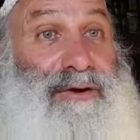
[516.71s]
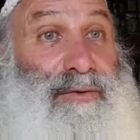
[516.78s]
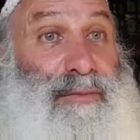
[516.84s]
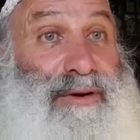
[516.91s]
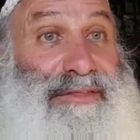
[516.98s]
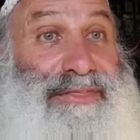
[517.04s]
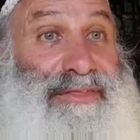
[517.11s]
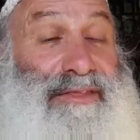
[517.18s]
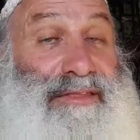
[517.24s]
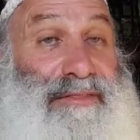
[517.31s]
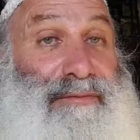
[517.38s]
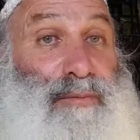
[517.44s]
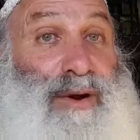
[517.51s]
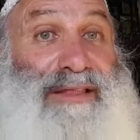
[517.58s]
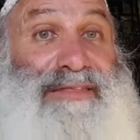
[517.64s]
with
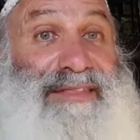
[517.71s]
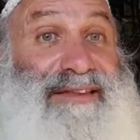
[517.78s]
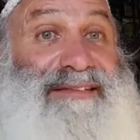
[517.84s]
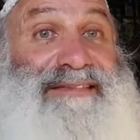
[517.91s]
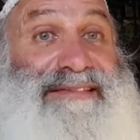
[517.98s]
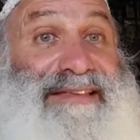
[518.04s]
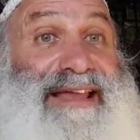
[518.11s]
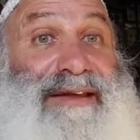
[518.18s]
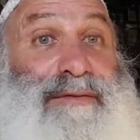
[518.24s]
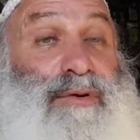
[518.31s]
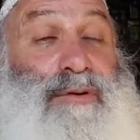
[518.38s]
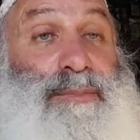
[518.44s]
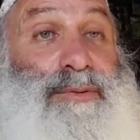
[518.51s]
what this day will